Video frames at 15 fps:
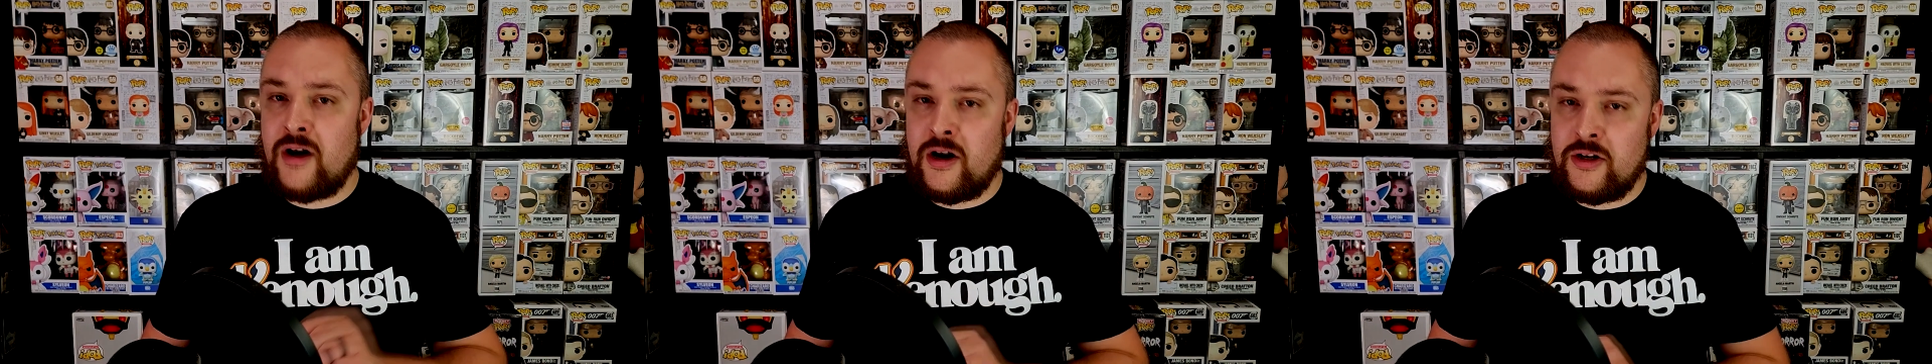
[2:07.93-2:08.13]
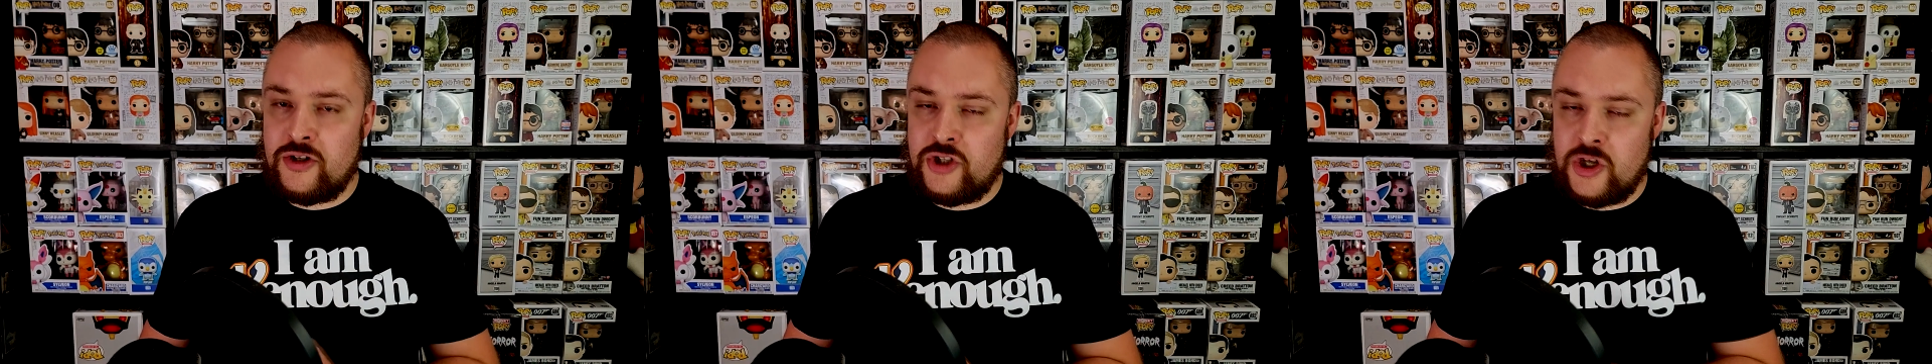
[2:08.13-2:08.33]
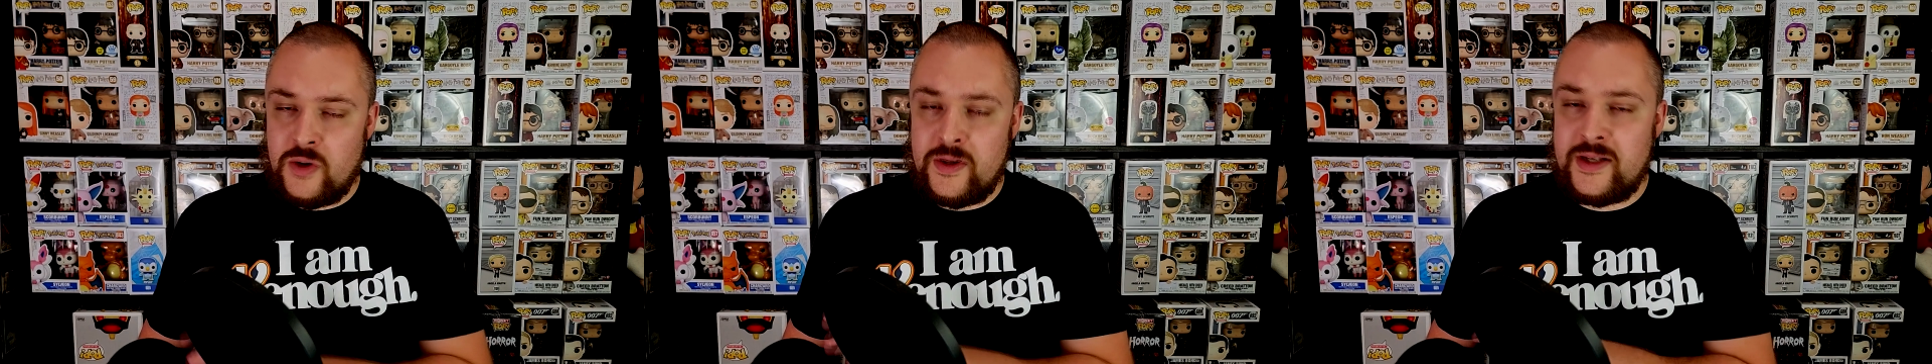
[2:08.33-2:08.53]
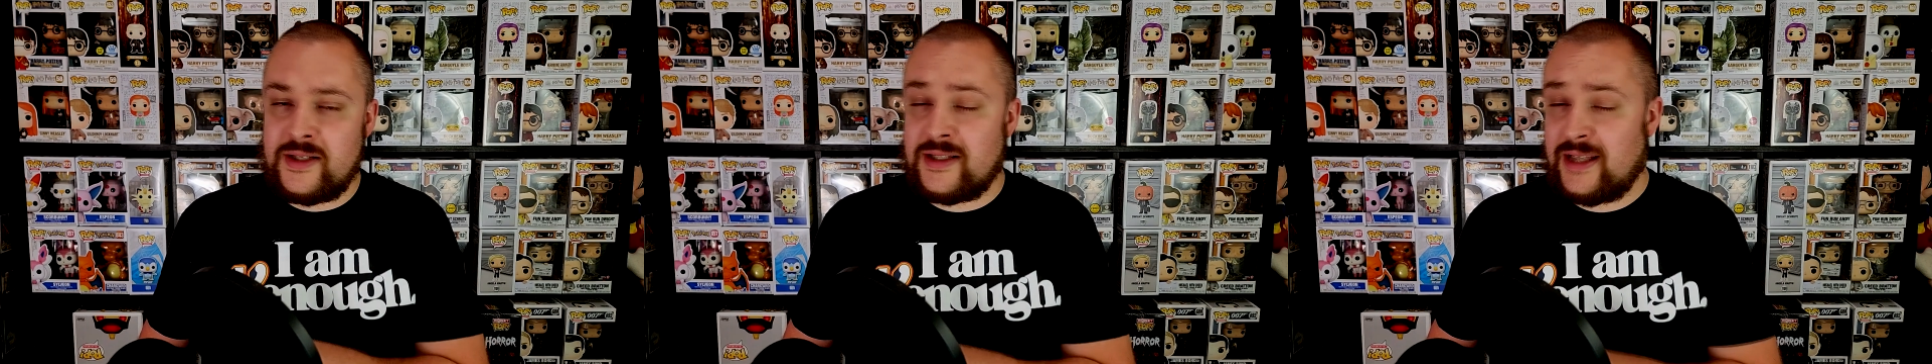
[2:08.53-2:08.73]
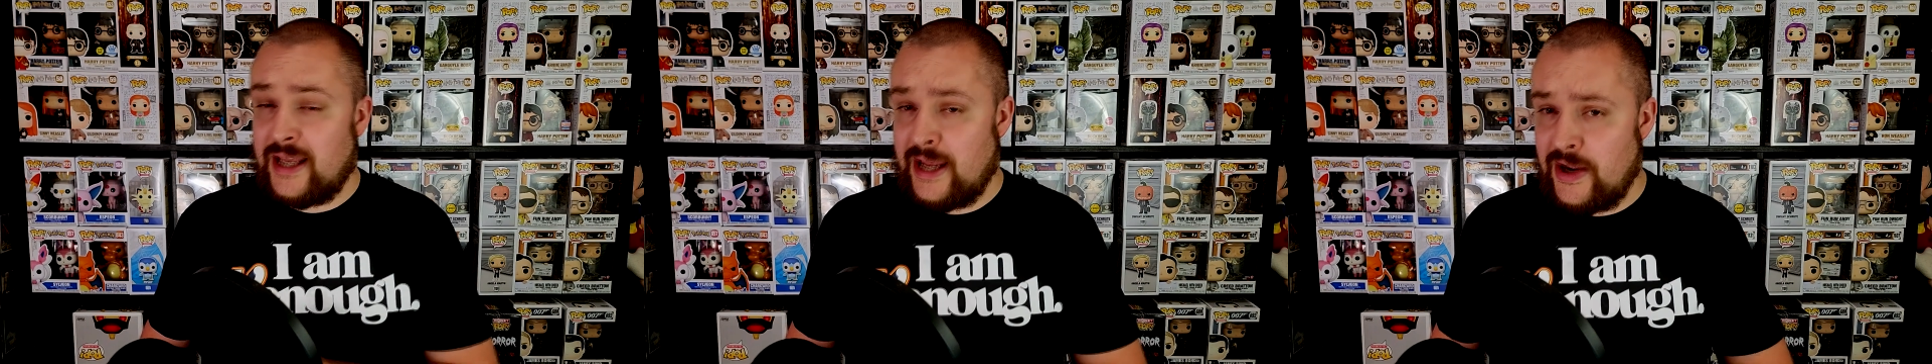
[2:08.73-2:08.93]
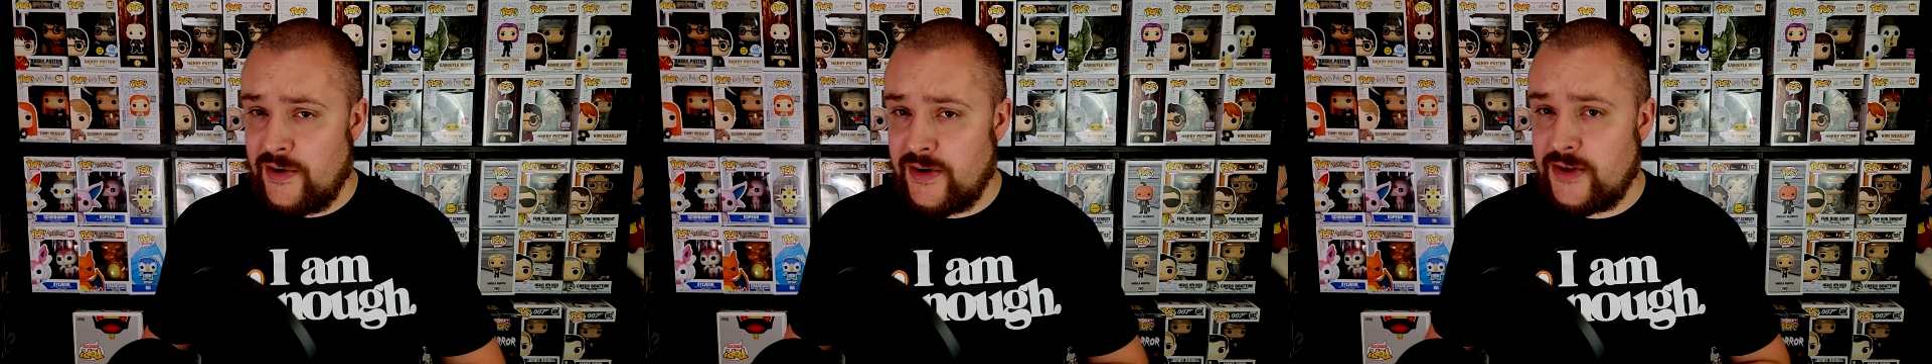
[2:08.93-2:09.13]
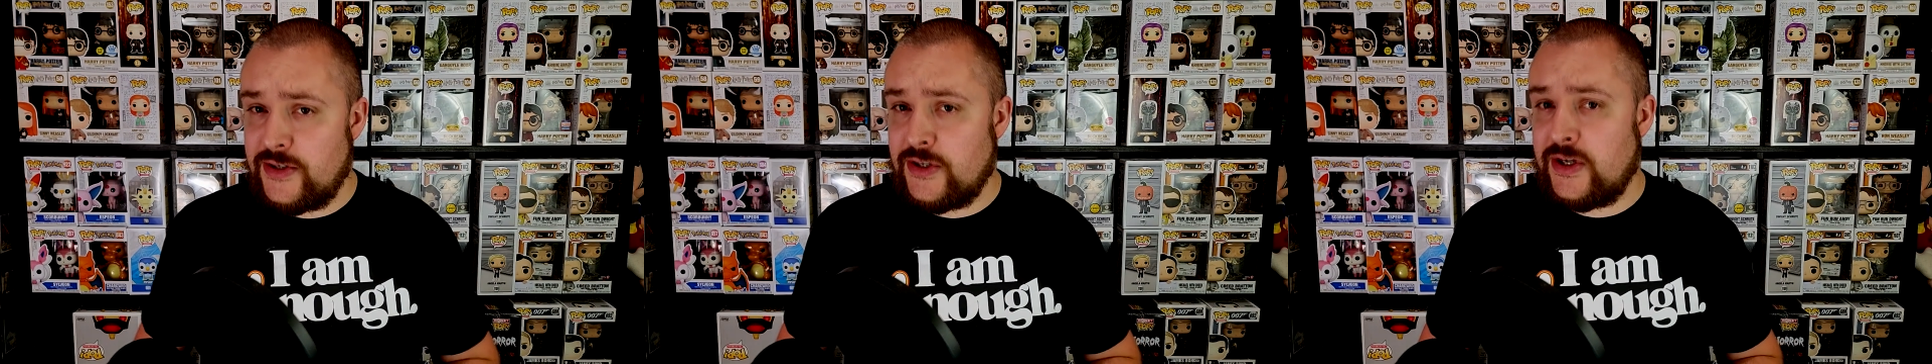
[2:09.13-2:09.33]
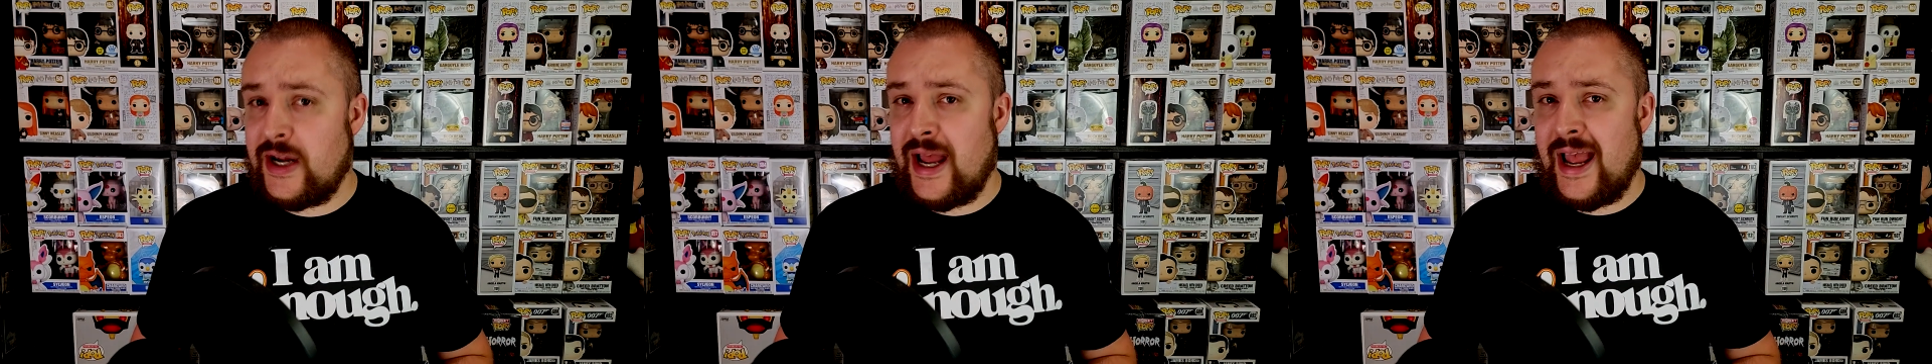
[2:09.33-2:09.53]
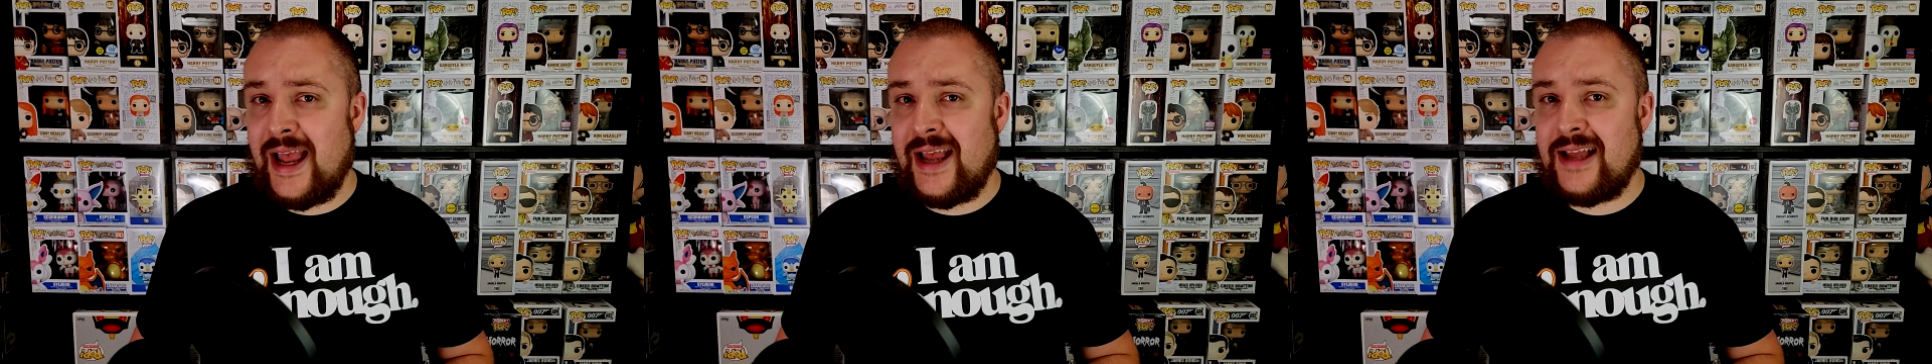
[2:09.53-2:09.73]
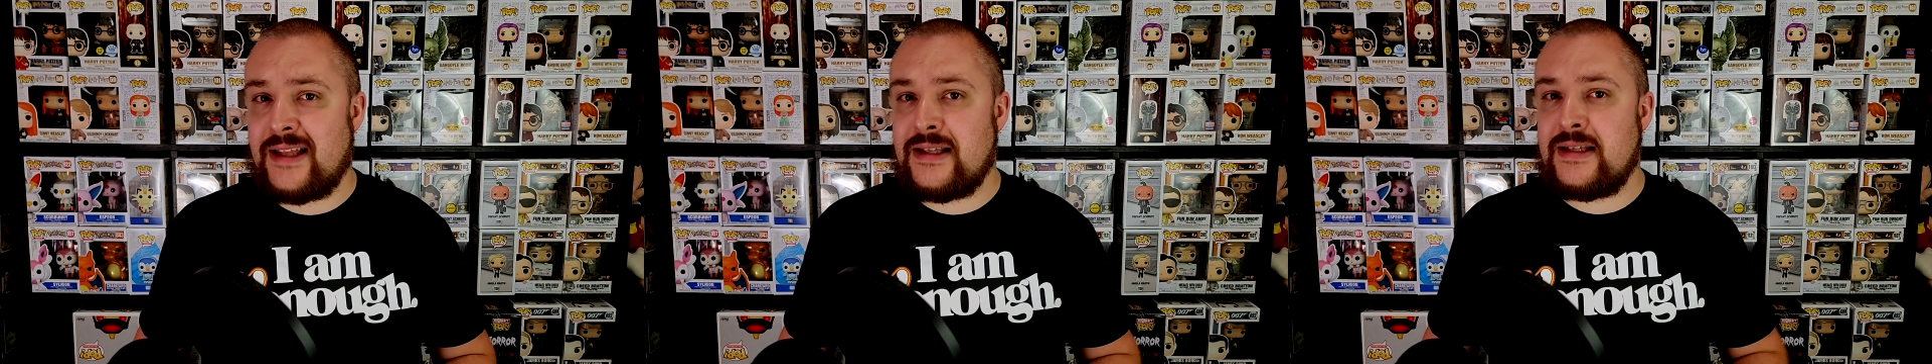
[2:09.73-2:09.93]
Arjona's character
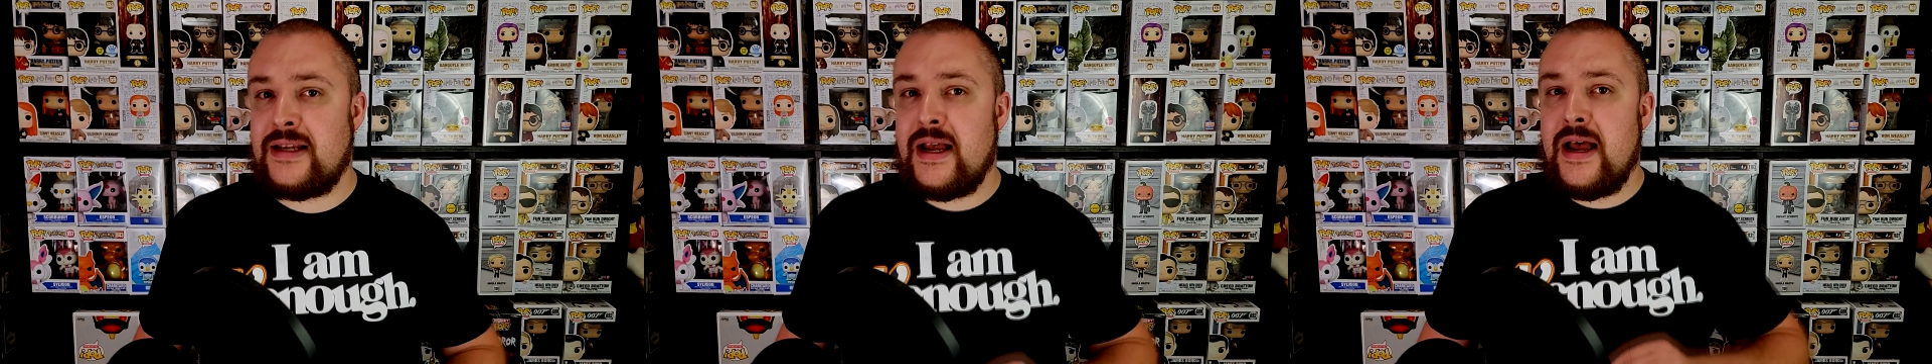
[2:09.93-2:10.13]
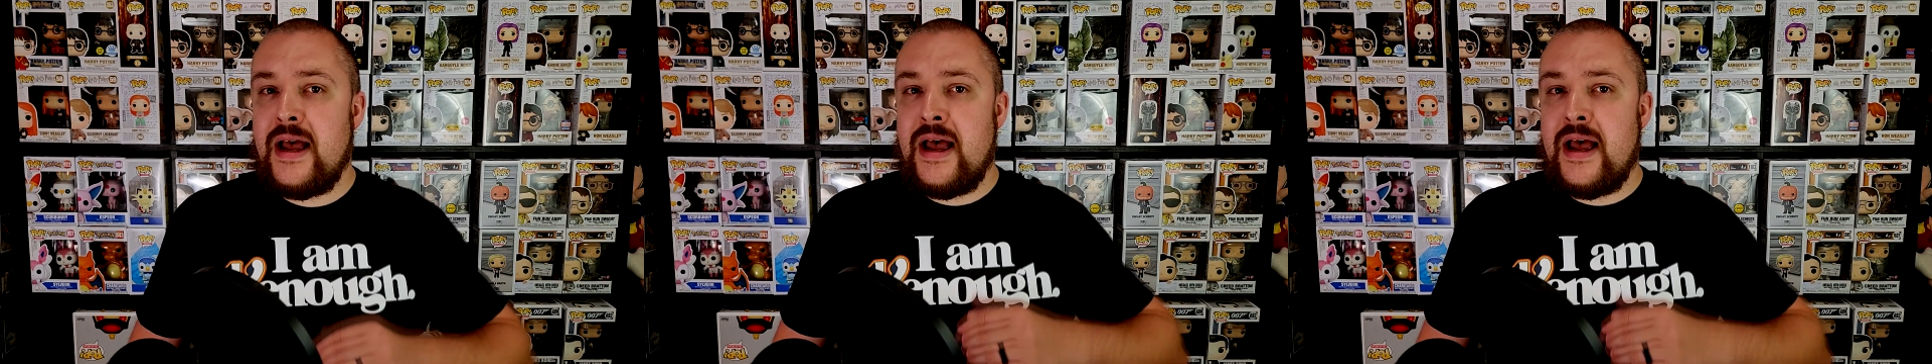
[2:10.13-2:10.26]
and